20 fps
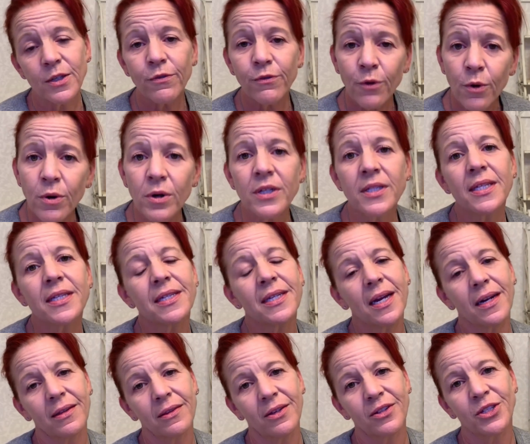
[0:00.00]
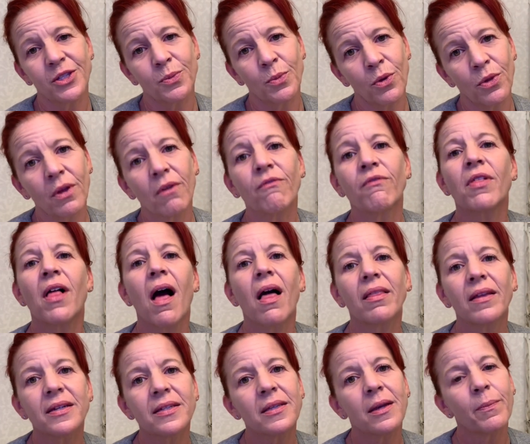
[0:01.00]
So of course it's gonna look smooth and
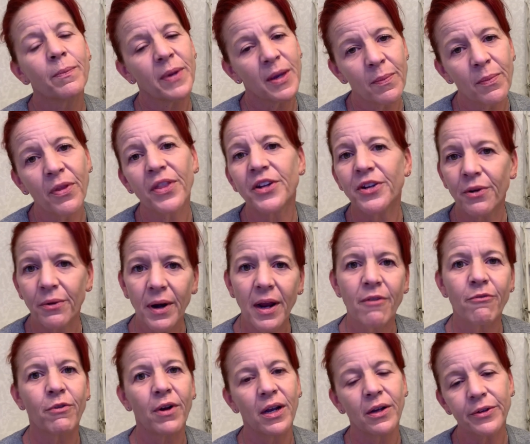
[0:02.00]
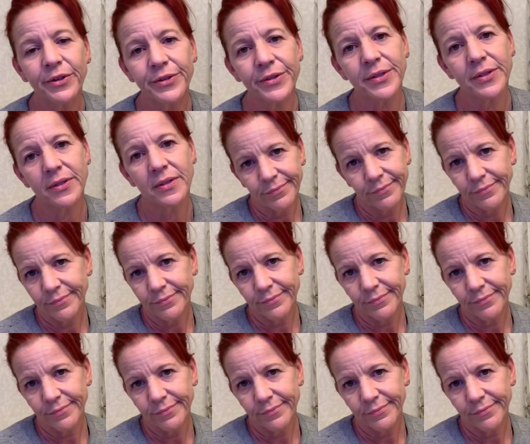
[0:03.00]
flawless on people that don't have wrinkles.